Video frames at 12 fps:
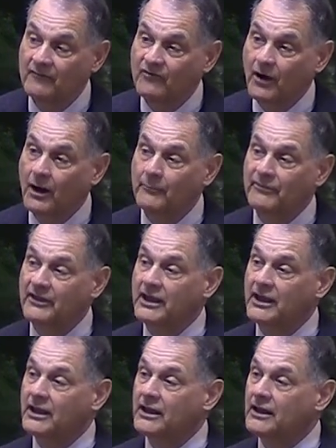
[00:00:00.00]
from
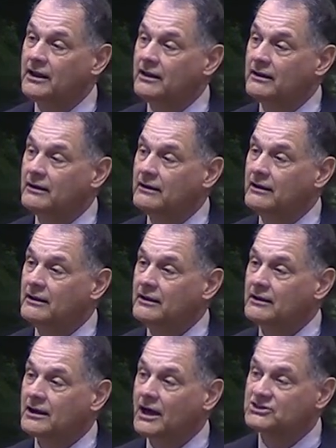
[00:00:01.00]
the
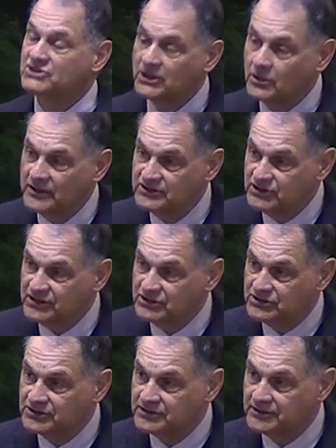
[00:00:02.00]

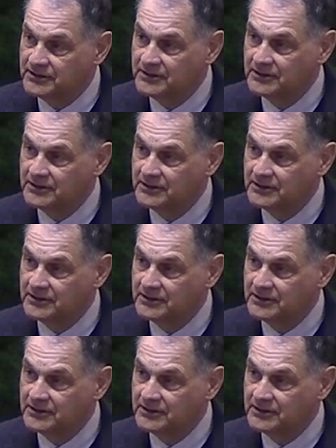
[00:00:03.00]
consequences